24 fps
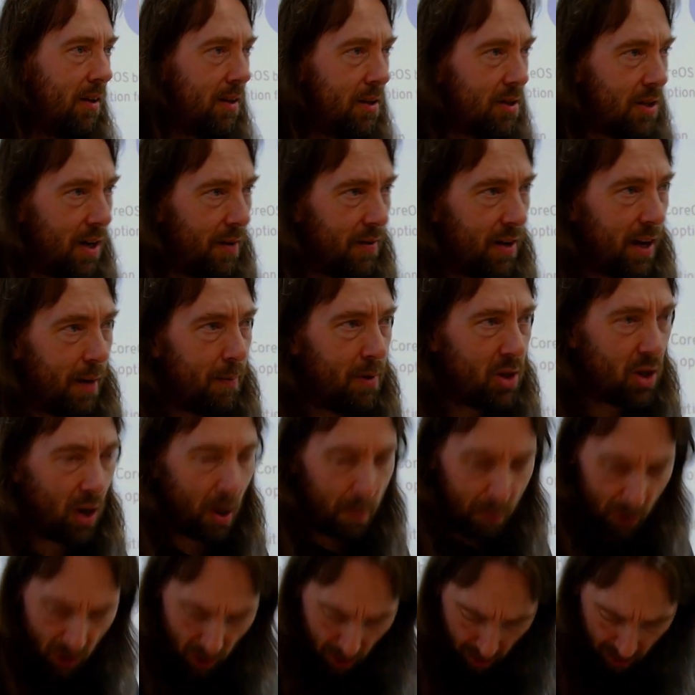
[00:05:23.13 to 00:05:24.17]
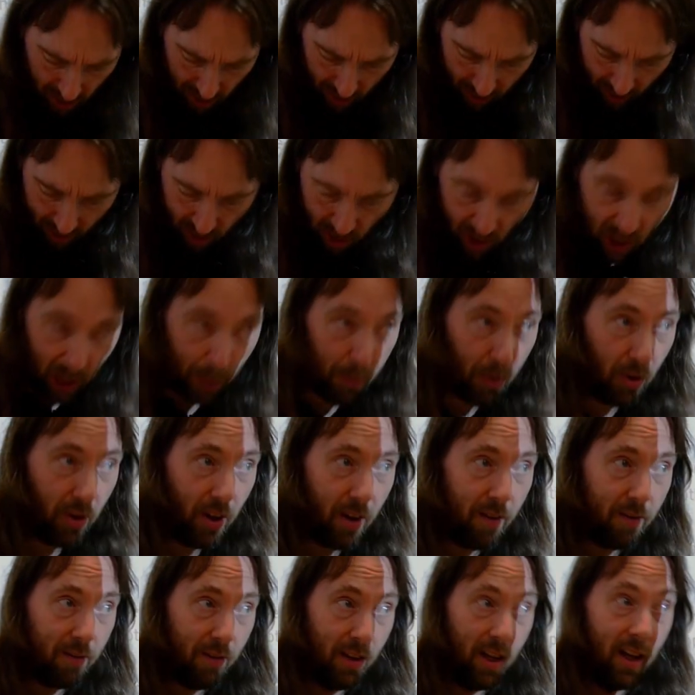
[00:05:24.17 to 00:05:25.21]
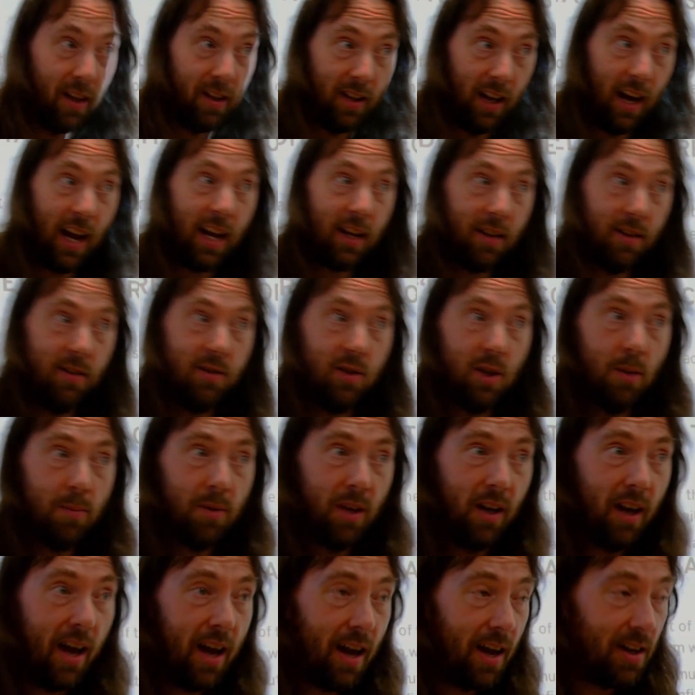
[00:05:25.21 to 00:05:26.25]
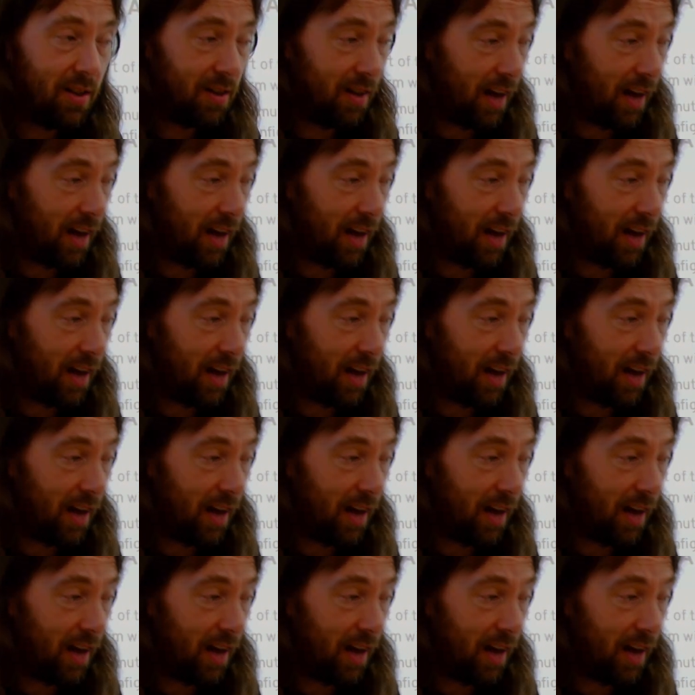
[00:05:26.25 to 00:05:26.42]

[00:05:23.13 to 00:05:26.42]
So every image I produce is like double the length in terms of layers,